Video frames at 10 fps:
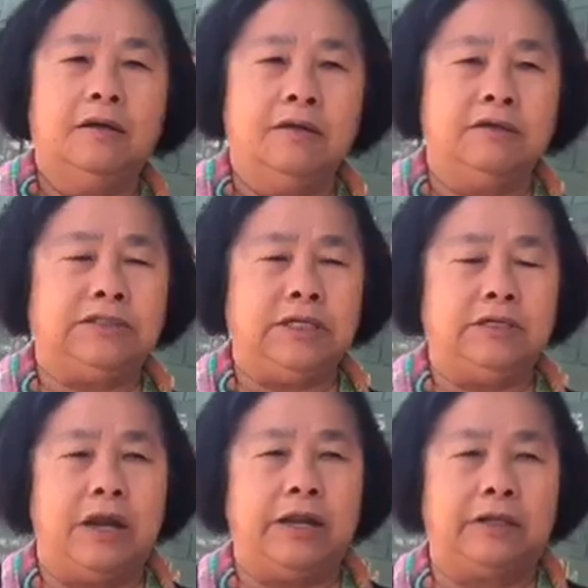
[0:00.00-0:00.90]
you see
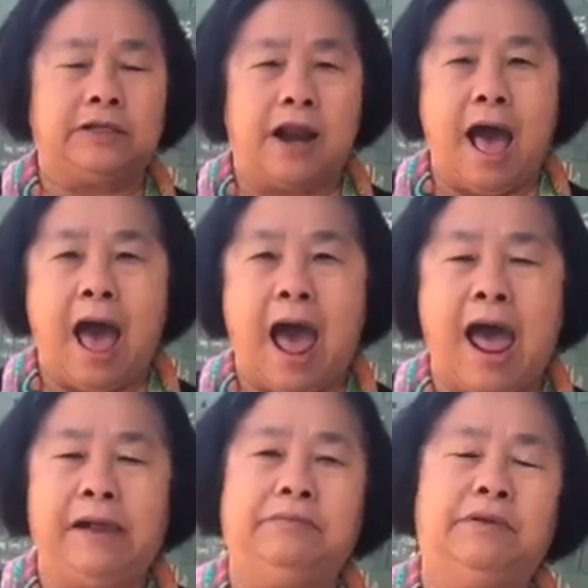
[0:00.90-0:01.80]
the
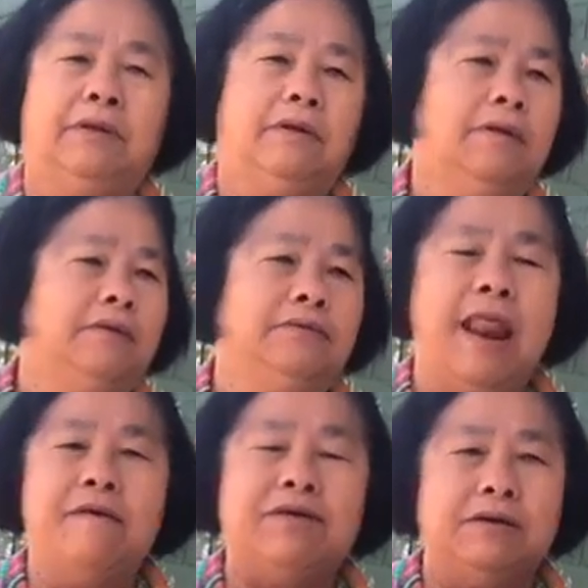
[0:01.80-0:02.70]
crime, you're
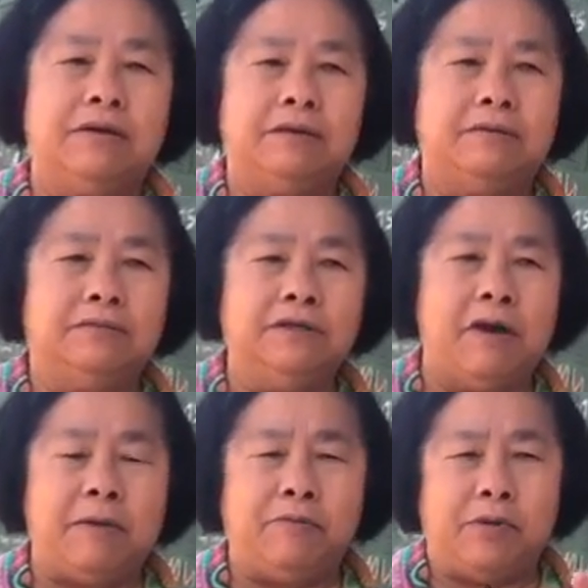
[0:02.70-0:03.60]

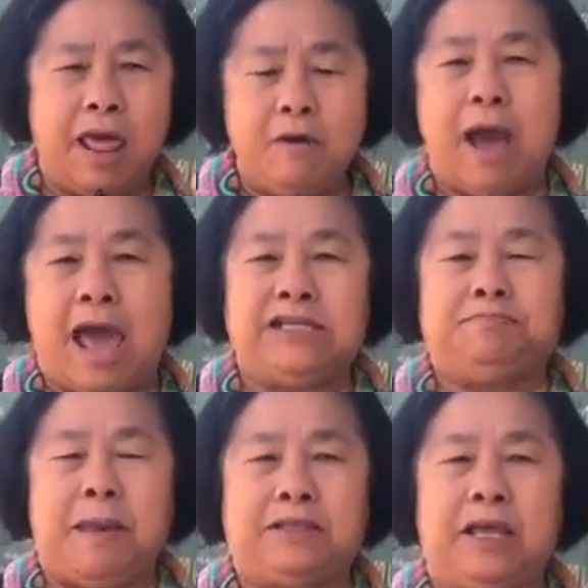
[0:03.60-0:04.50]
never
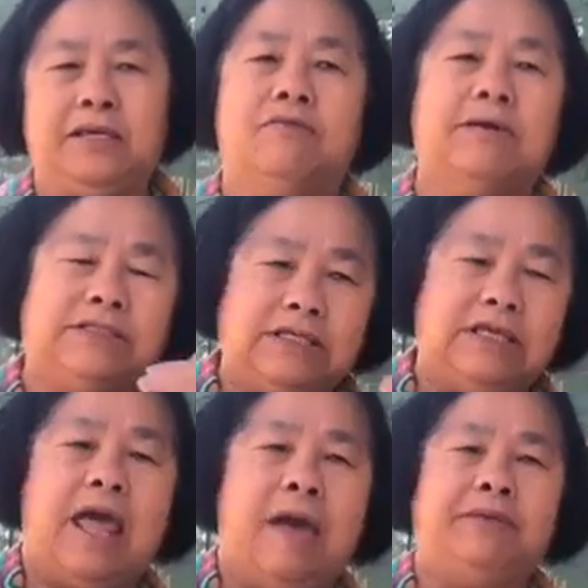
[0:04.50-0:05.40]
expecting you will see
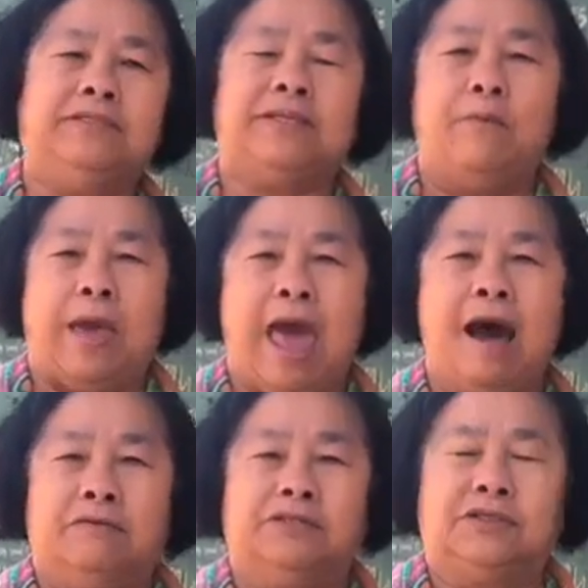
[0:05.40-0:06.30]
them in somewhere
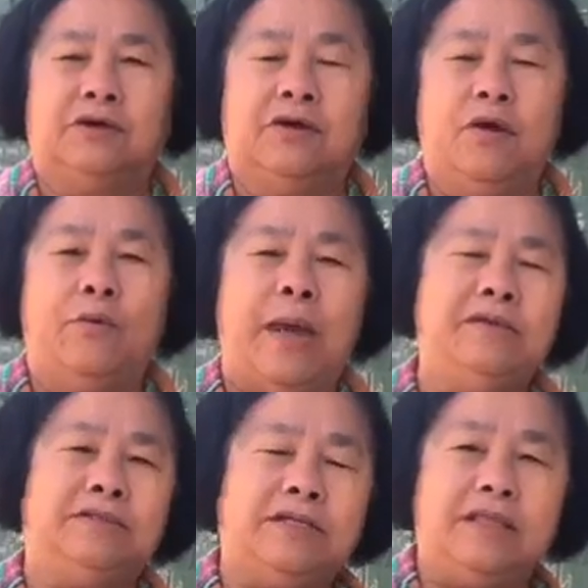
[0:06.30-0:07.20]
else. When
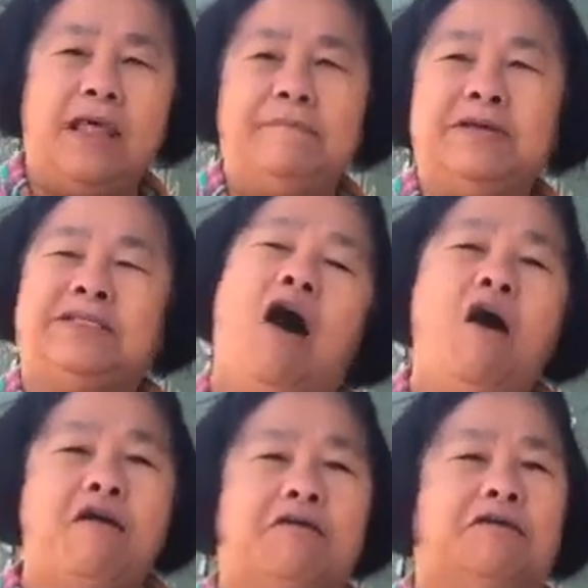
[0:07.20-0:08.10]
you see them, you say,
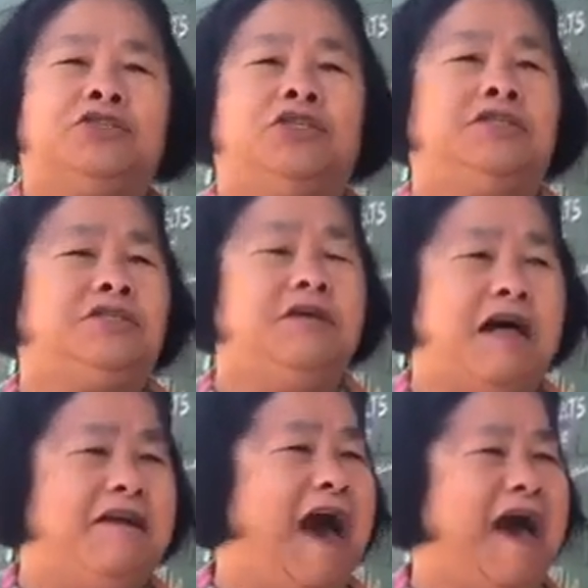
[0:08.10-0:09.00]
oh, she's still
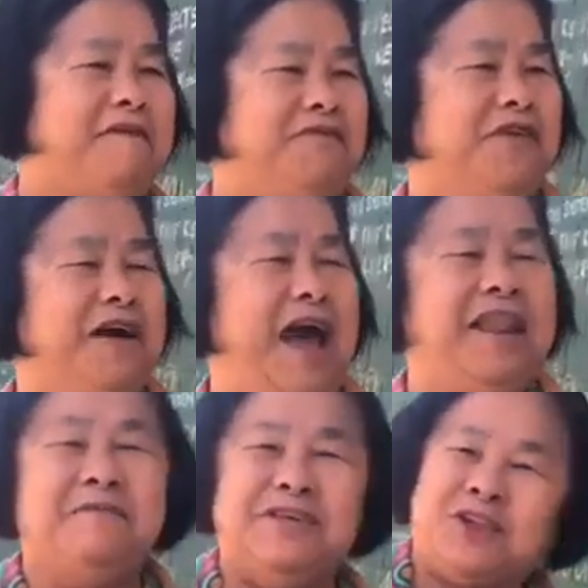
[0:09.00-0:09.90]
alive. And
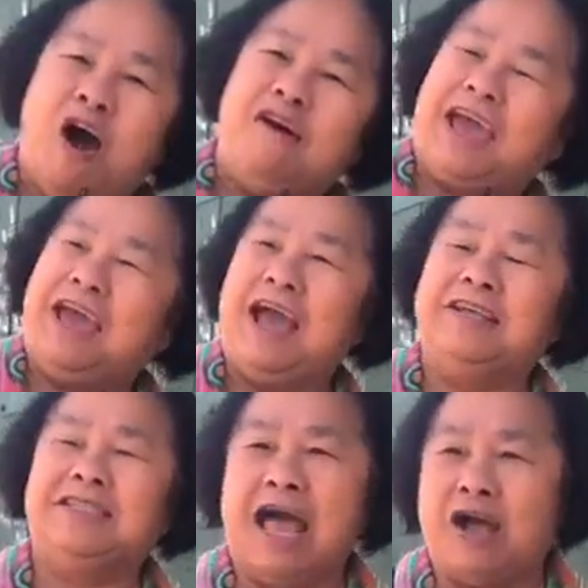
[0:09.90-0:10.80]
then we're talking
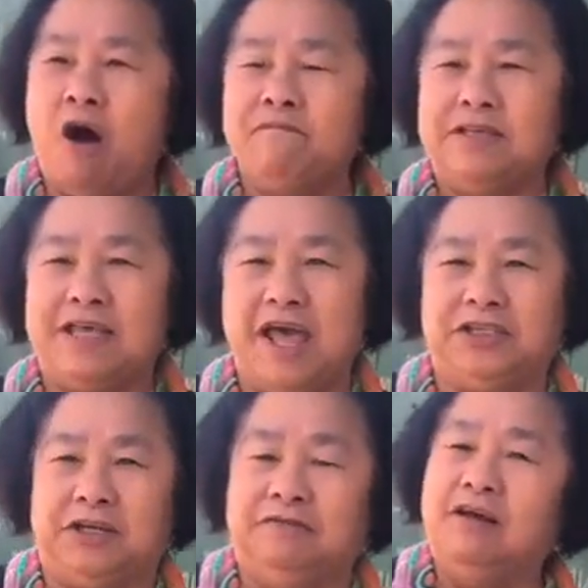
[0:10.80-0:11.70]
and start
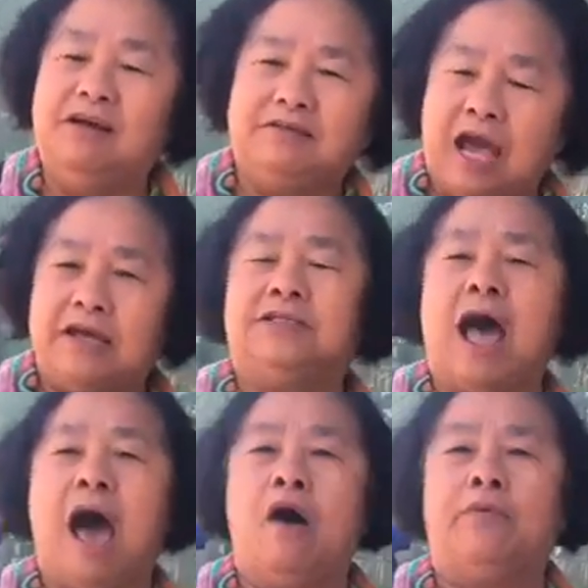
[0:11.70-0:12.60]
conversation. That is
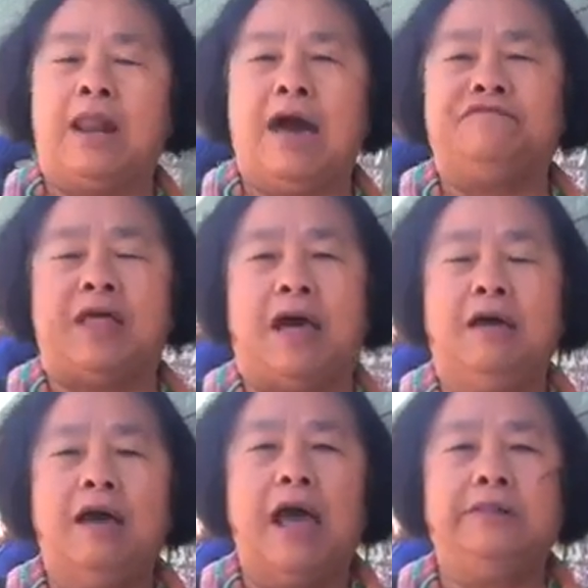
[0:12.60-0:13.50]
how we love that.
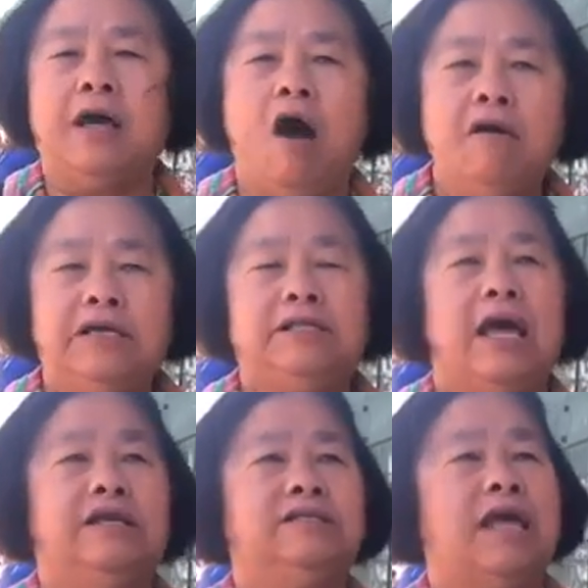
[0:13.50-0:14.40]
And the only
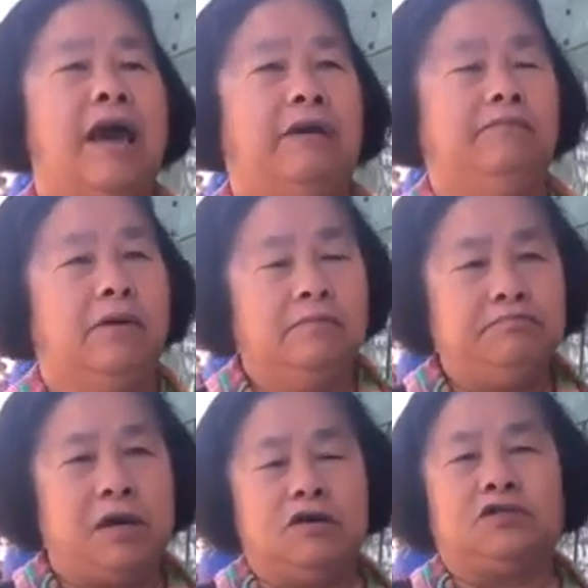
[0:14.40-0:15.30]
thing is that
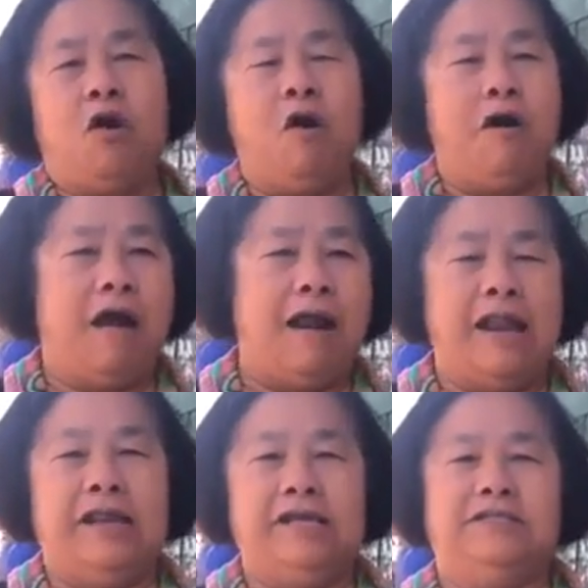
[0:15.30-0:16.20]
because Cohealth,
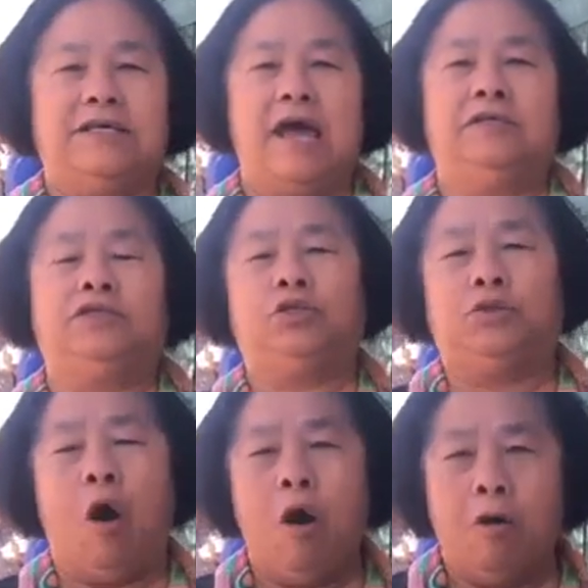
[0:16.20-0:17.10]
like Lynn said, is
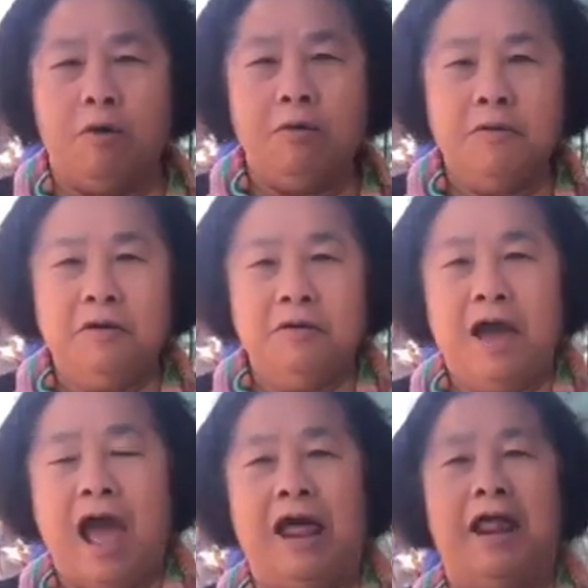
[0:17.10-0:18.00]
too old,
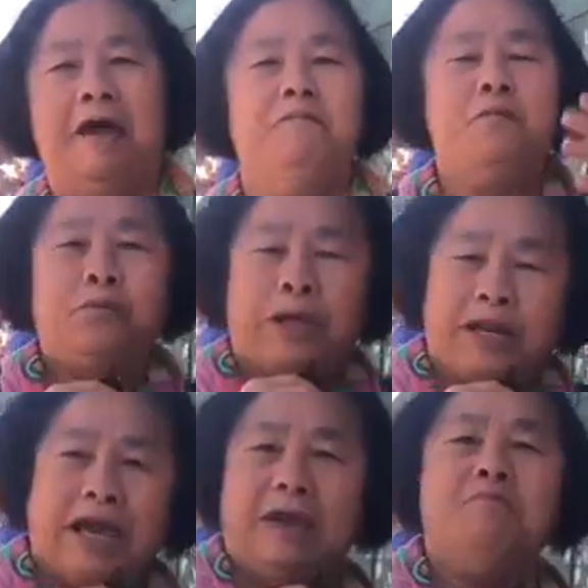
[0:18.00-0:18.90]
and then we
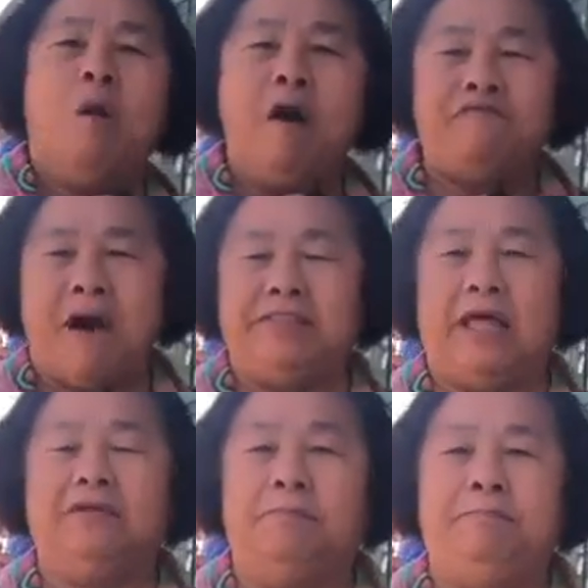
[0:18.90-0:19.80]
need more
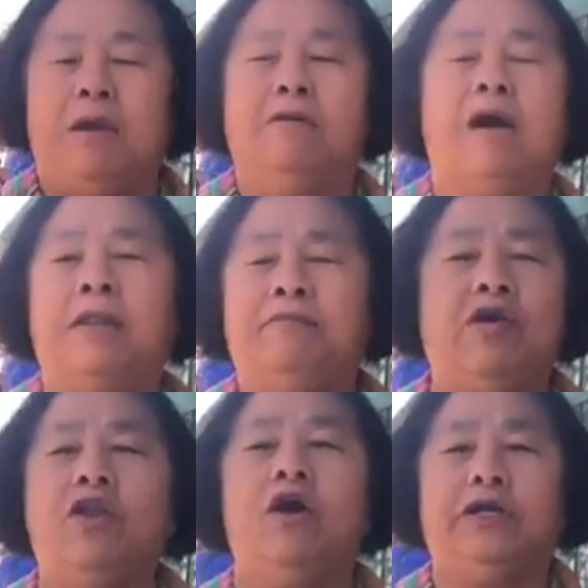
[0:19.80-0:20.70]
funding to build, and
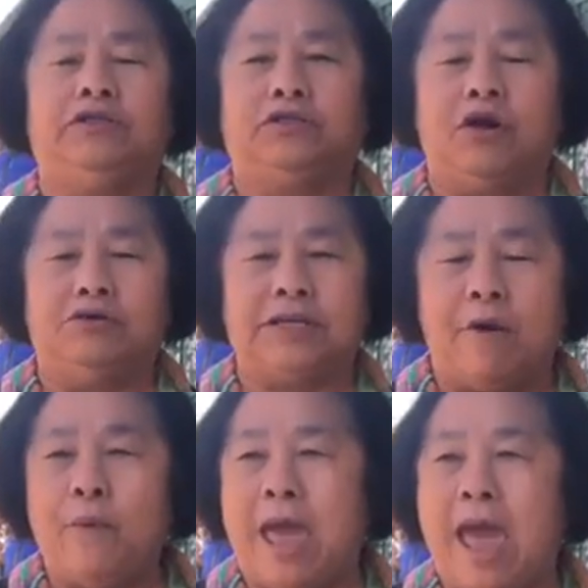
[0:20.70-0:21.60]
we don't need to go
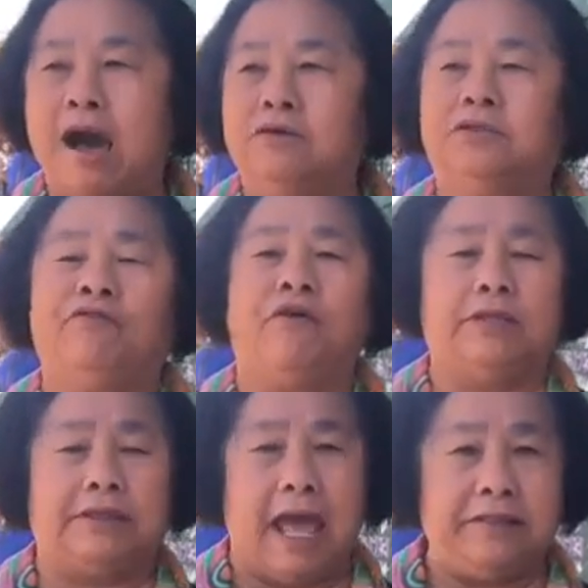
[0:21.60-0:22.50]
somewhere else for
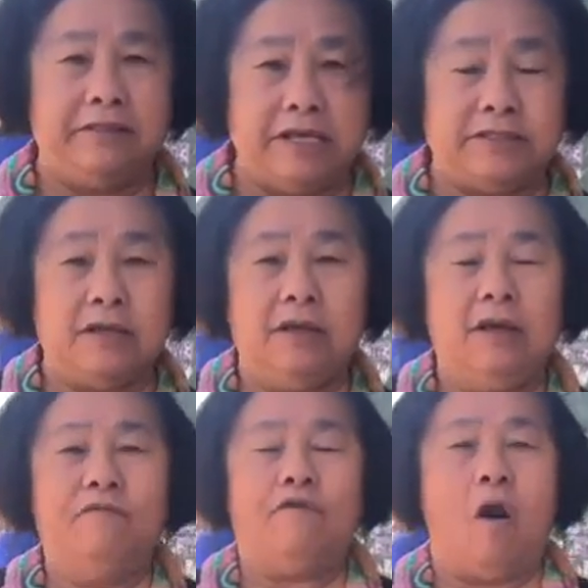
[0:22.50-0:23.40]
the dentist,
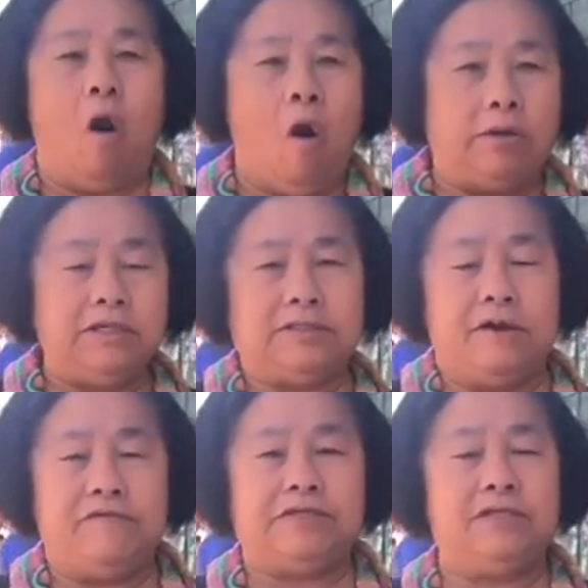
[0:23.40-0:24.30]
for all the
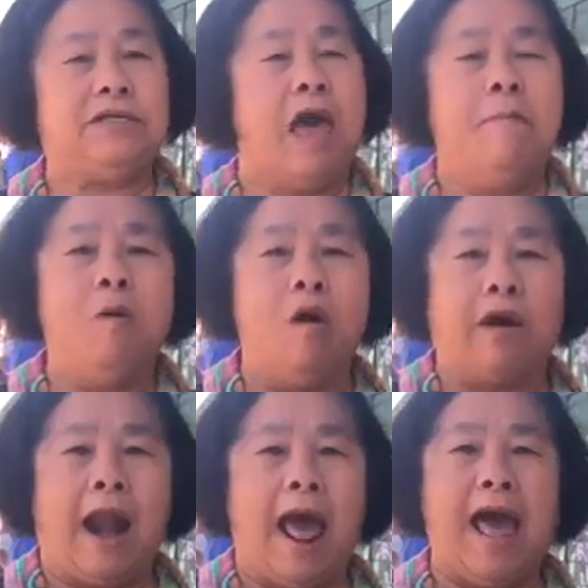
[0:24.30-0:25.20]
services and more
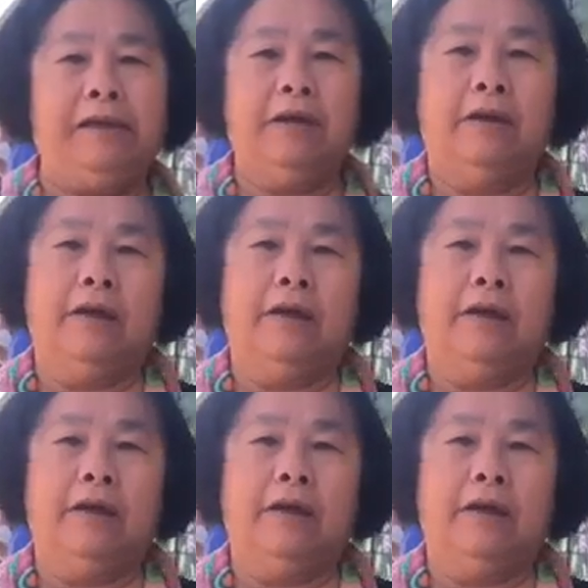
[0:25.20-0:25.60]
clients.